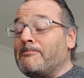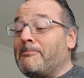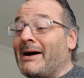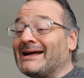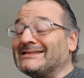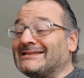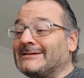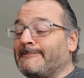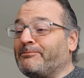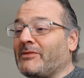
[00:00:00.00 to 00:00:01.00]

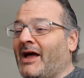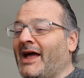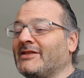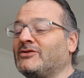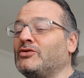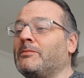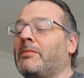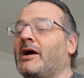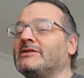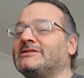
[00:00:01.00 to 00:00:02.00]
but I had 2
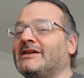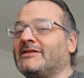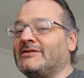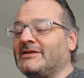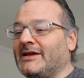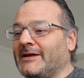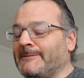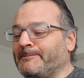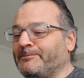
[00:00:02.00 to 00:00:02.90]
pints yesterday,